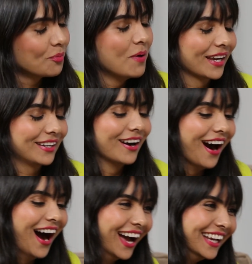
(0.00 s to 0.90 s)
Oh my
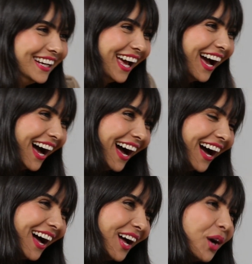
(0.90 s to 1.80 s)
God.
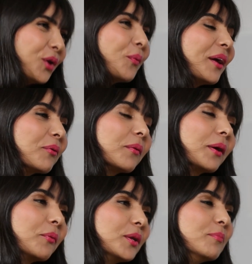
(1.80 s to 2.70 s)
Wait.
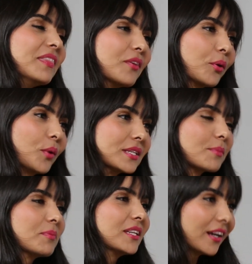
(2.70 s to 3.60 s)
What do you mean there was a
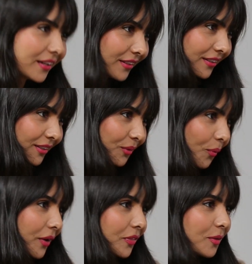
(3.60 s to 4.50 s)
piñata?
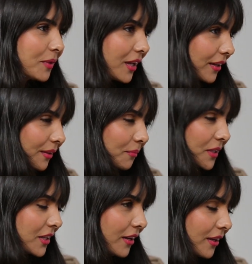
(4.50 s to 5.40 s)
Where did the
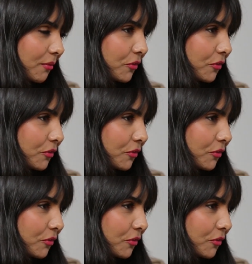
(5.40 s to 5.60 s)
piñata come